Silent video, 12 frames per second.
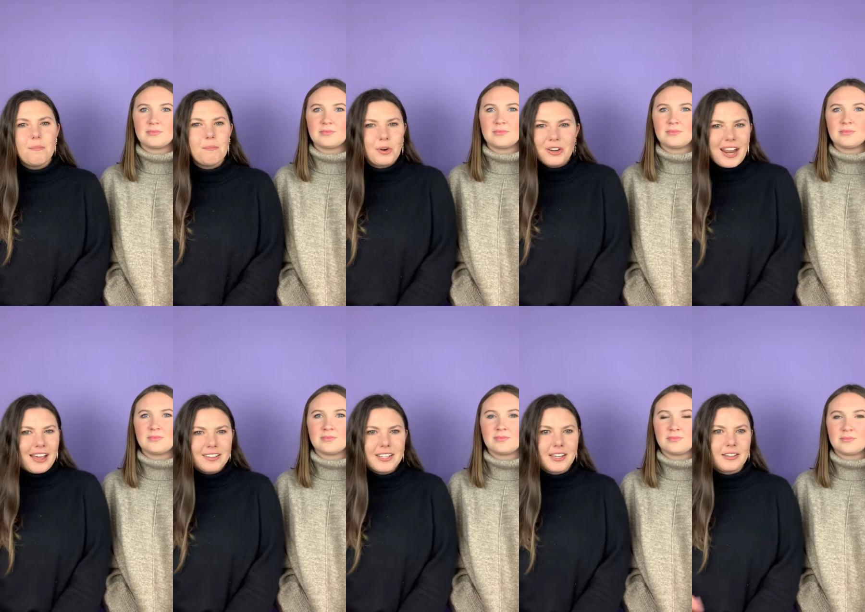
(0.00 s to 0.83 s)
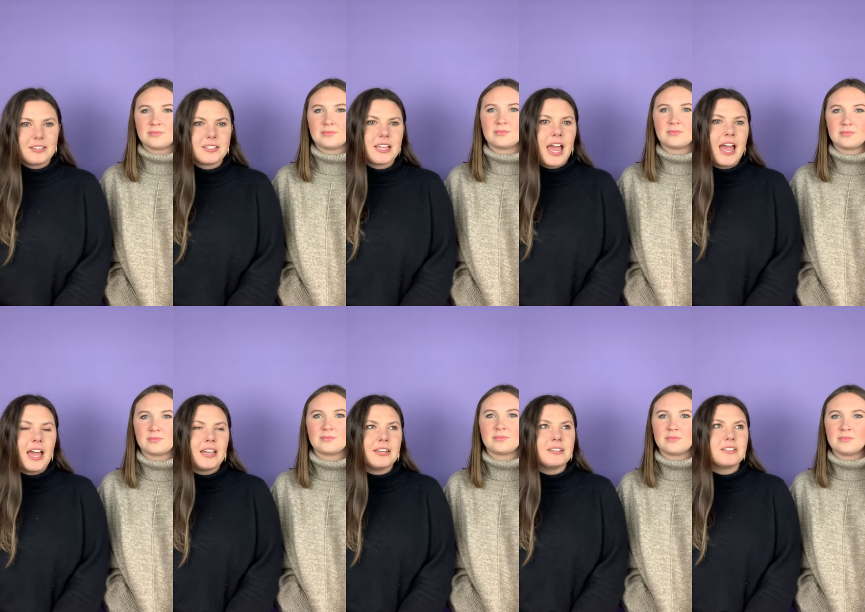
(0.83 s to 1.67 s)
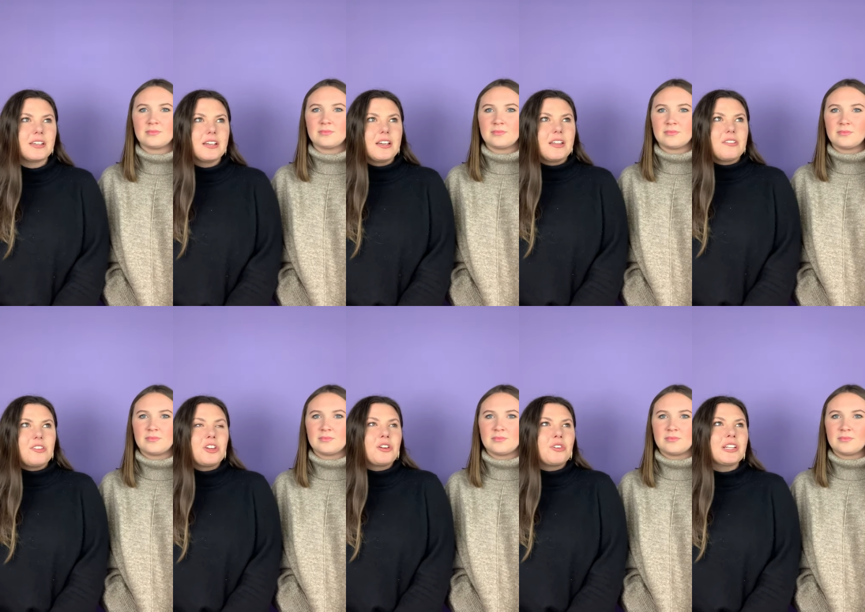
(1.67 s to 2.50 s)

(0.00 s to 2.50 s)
Speaker 1: modern elegance. And you can